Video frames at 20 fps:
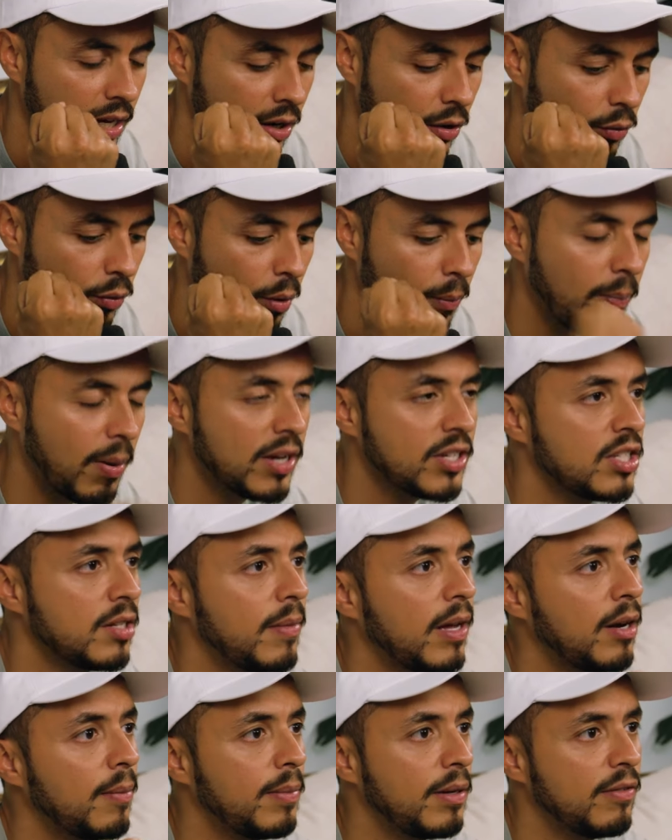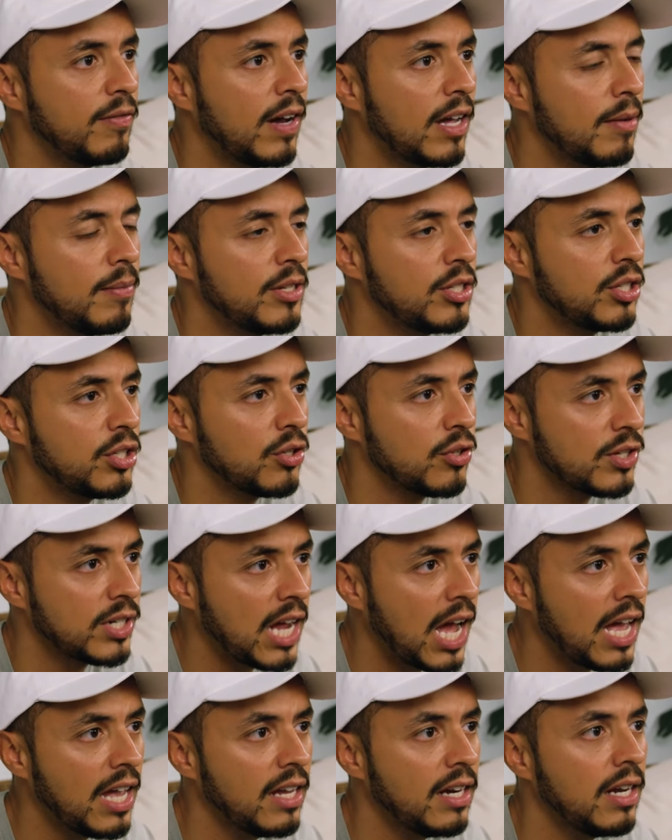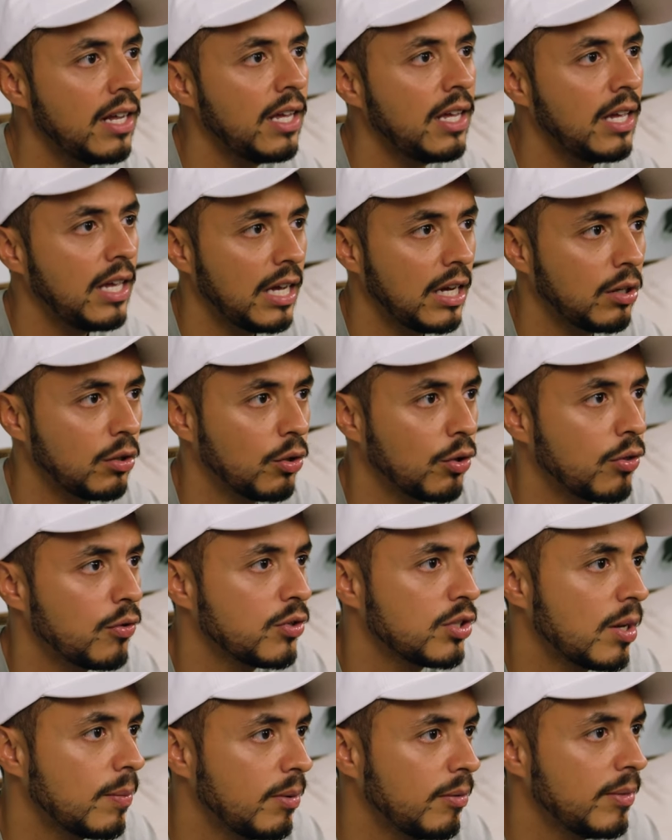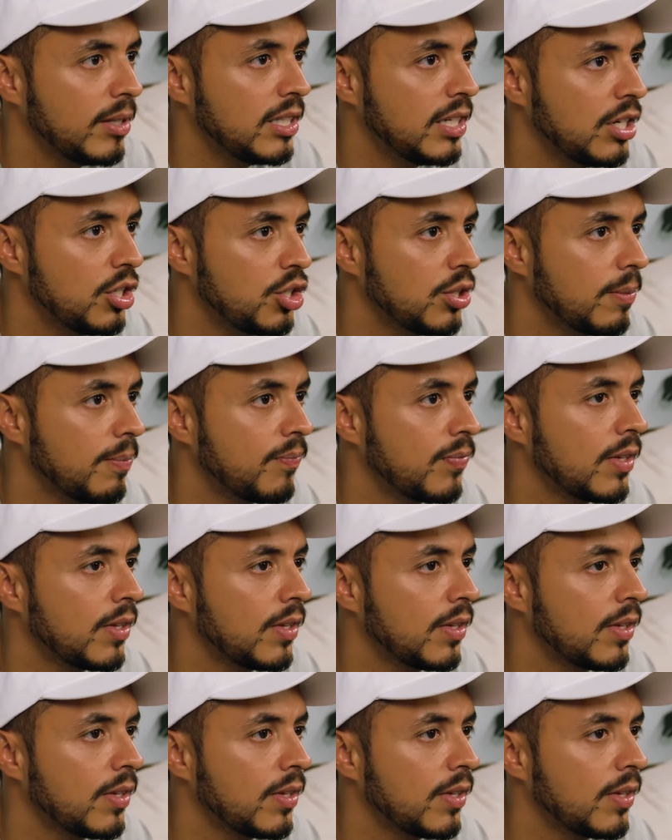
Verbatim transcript: and a robust amount of B vitamins in your diet and/or through supplementation.